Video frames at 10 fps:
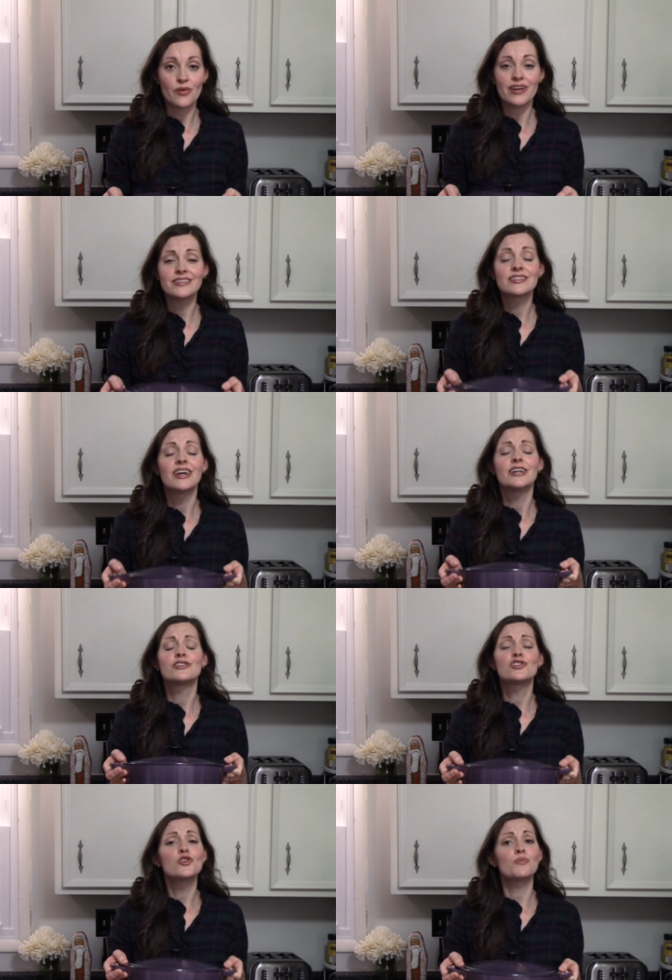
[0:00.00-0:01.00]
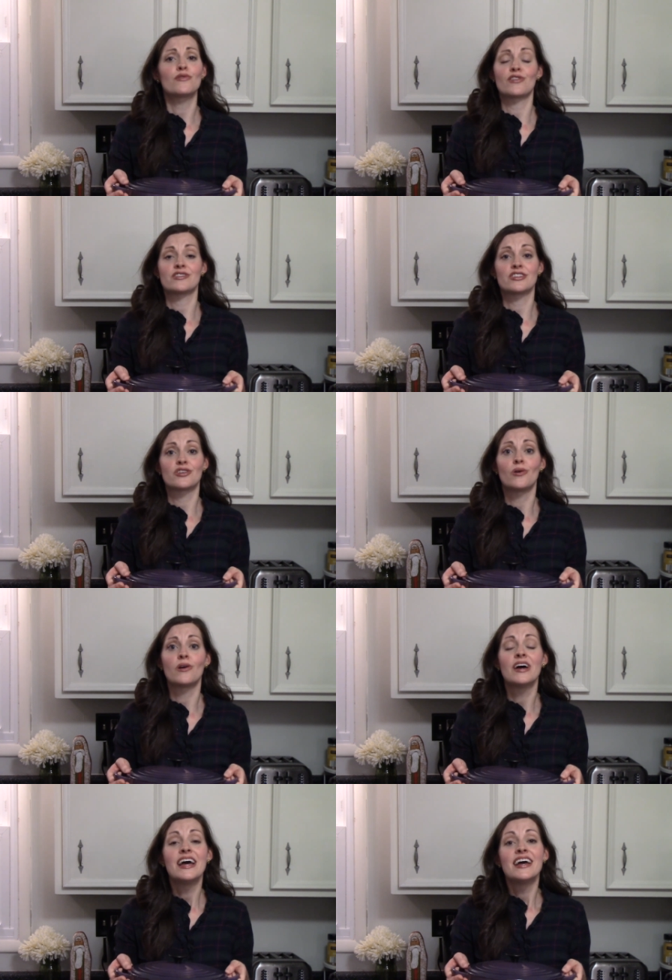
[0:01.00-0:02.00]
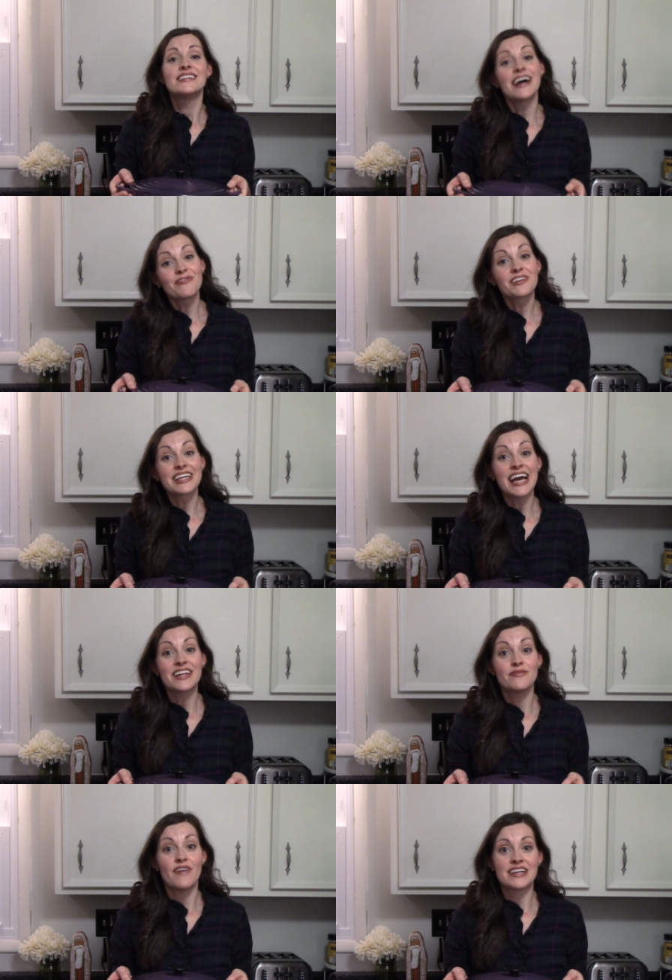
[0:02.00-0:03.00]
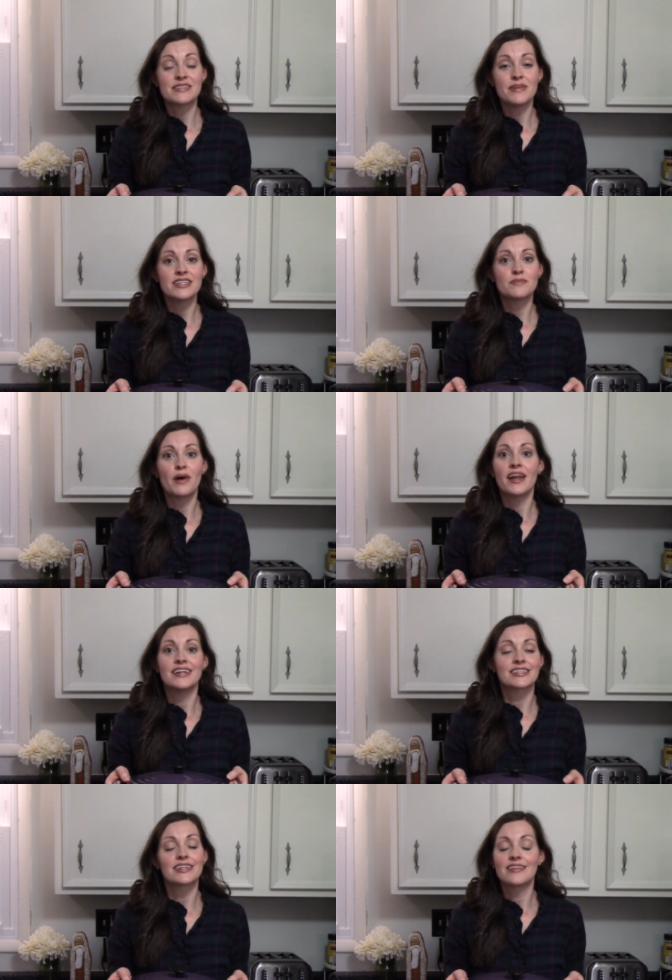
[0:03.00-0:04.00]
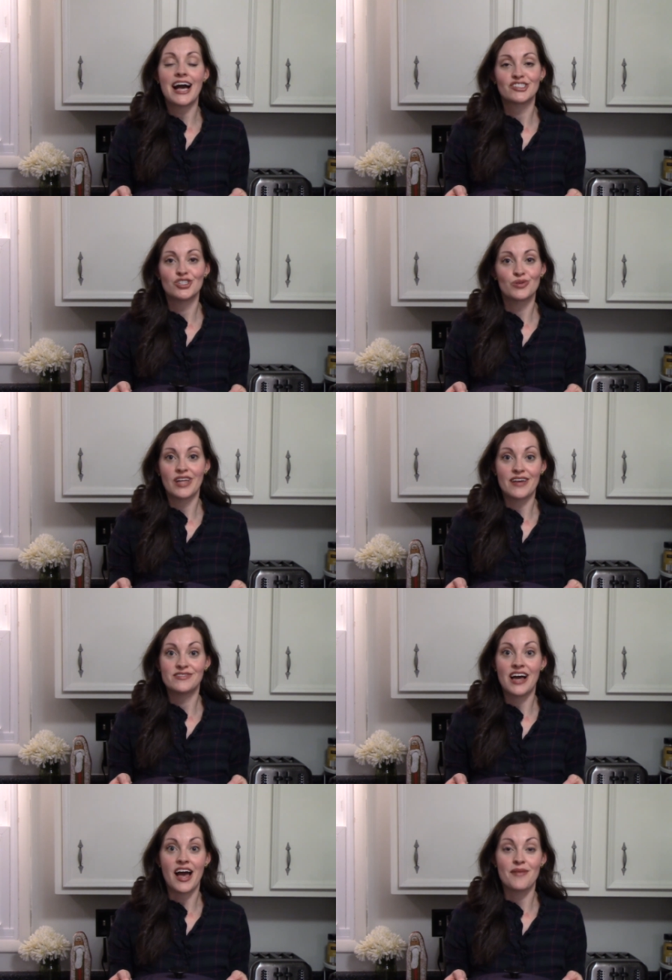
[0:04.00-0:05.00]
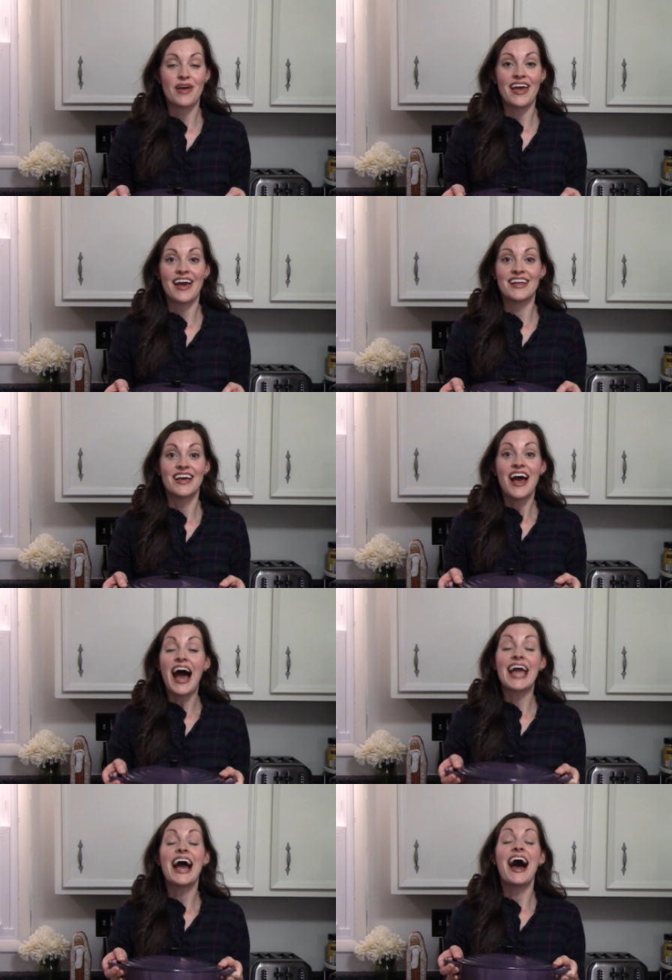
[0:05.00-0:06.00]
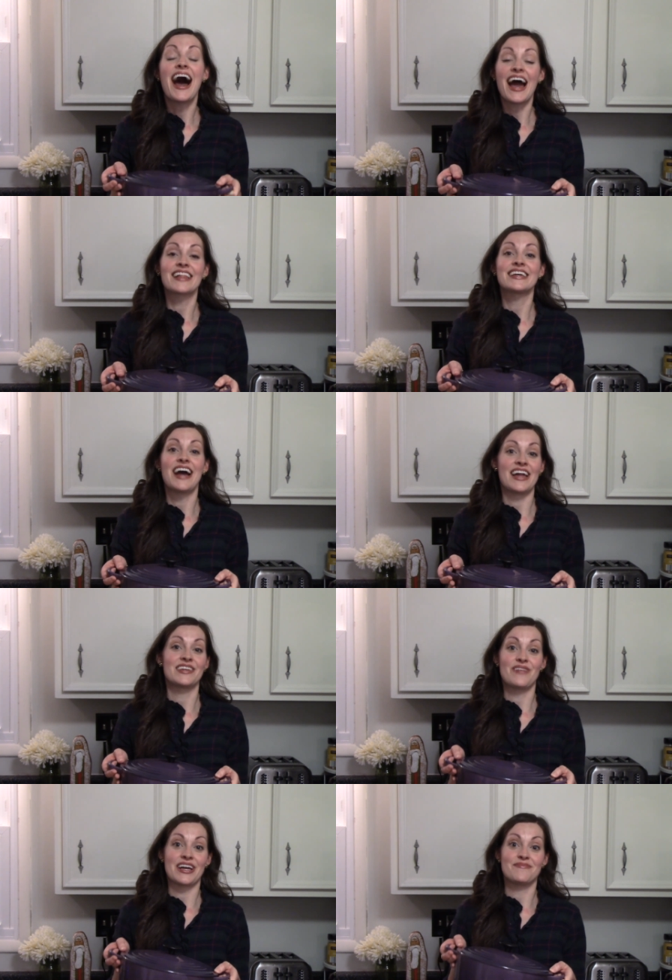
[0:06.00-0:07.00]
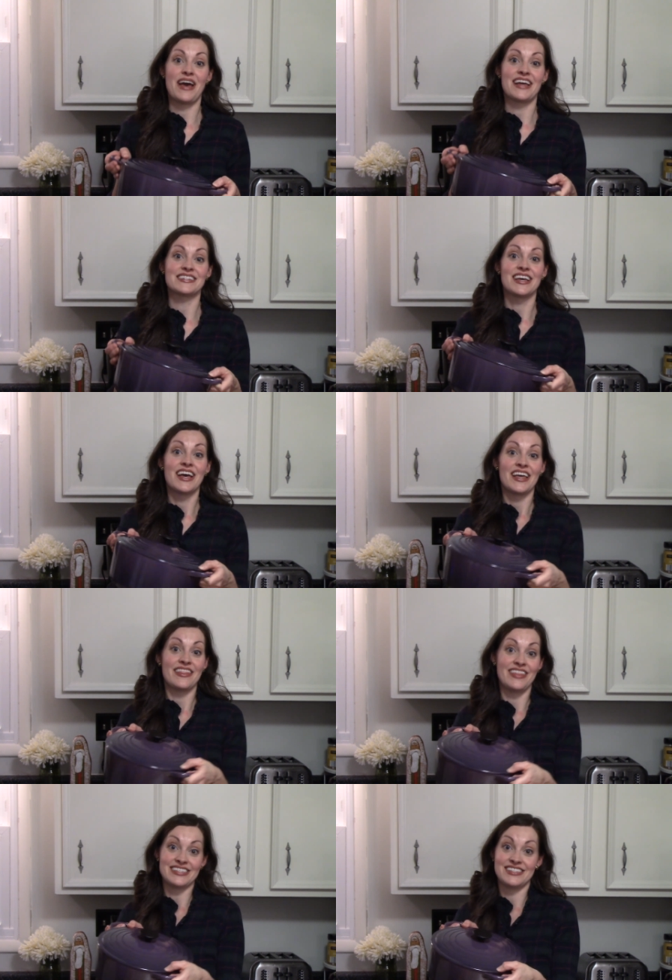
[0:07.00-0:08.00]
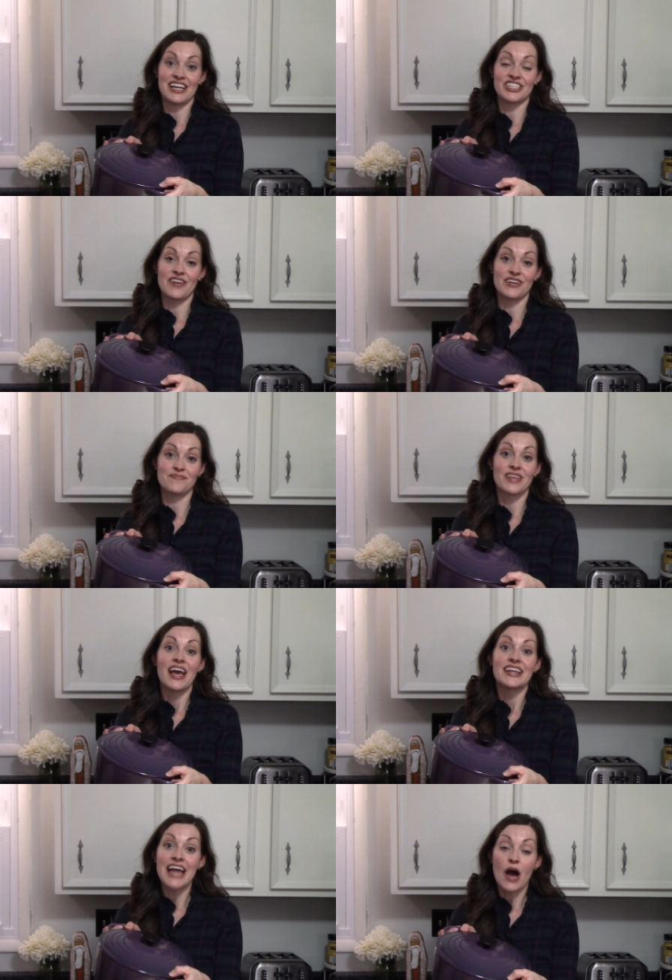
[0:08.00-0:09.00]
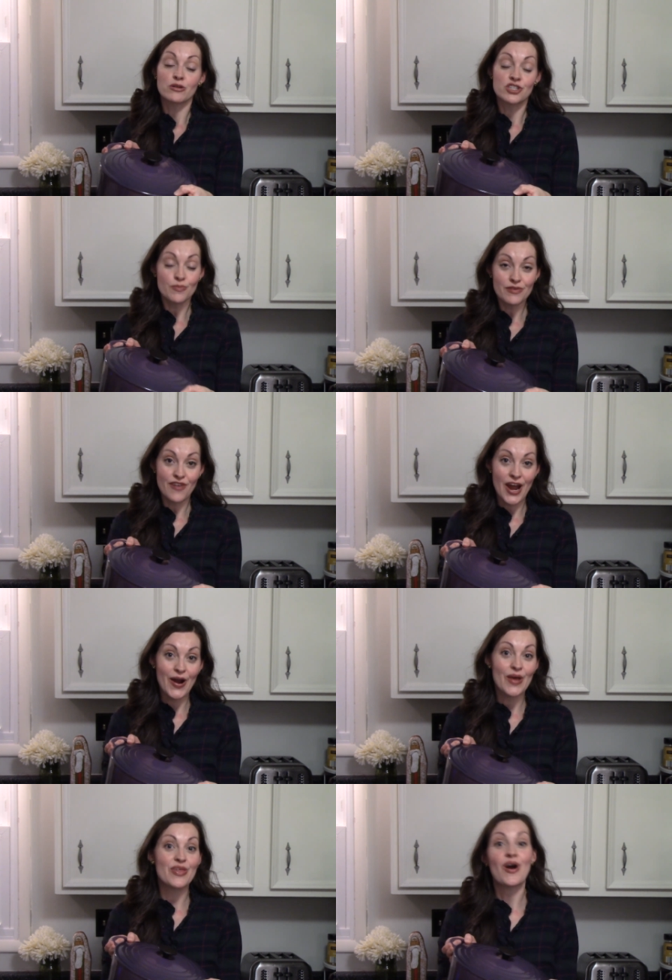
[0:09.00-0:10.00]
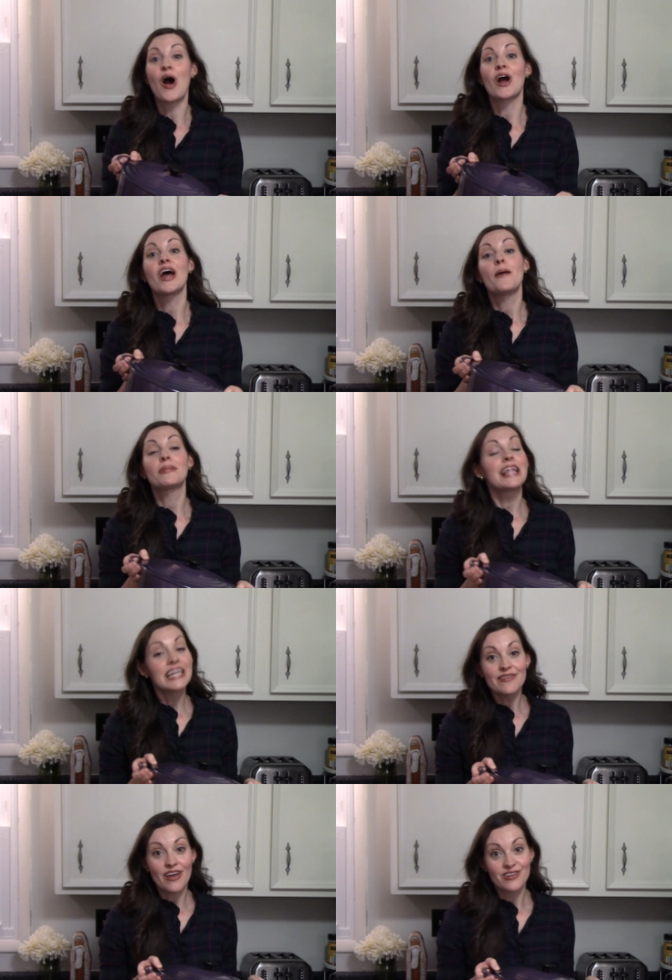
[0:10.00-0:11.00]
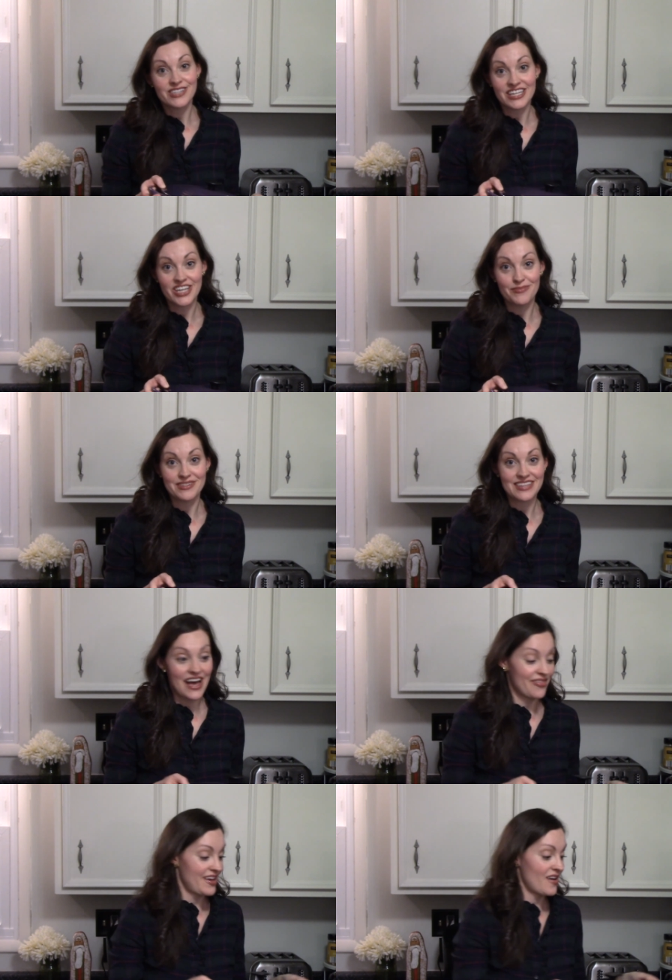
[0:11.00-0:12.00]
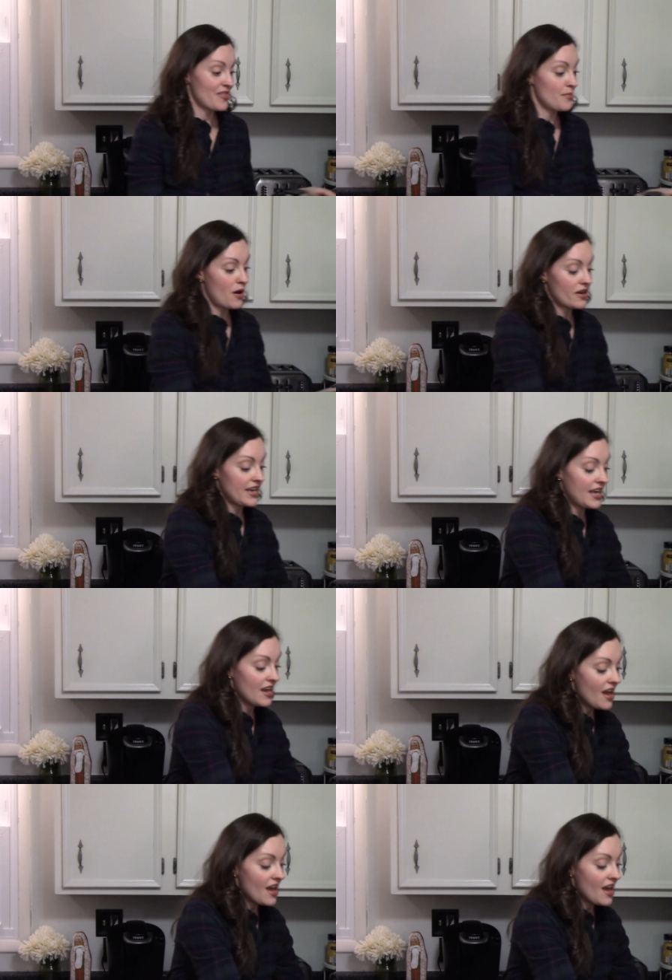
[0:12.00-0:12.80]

it is super versatile. Definitely an investment, but it's gonna last you a lifetime, and I highly, highly recommend this Dutch oven. Now, to be fair, there are plenty of other Dutch ovens out there on the market,